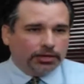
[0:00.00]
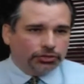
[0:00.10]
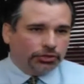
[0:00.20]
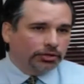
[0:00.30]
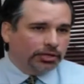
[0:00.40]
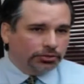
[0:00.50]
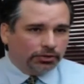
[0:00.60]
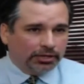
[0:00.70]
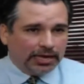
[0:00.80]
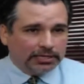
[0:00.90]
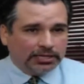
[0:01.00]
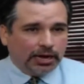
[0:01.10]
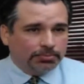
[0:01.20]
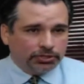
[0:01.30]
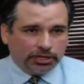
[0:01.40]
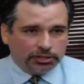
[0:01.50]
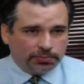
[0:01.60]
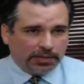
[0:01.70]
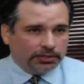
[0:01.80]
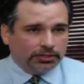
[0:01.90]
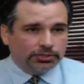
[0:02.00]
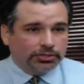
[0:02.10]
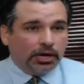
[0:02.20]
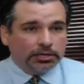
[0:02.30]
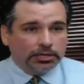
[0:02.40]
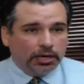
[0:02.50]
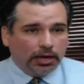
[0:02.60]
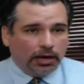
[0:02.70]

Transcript: making sure that during that time the suspect does not